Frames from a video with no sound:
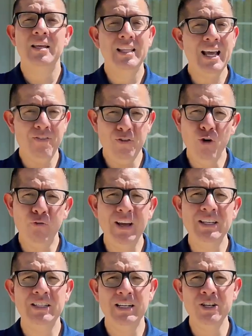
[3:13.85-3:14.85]
They have no
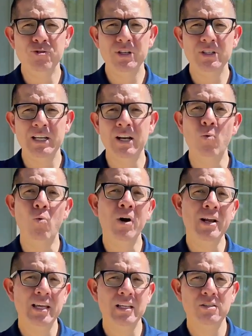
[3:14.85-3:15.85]
vested interest in
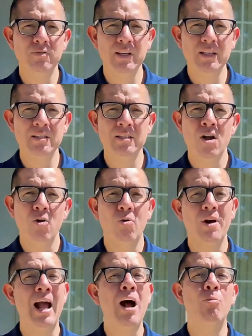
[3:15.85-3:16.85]
what gets fixed
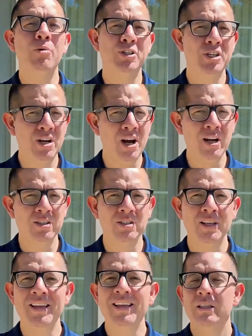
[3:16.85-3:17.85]
or how much it costs.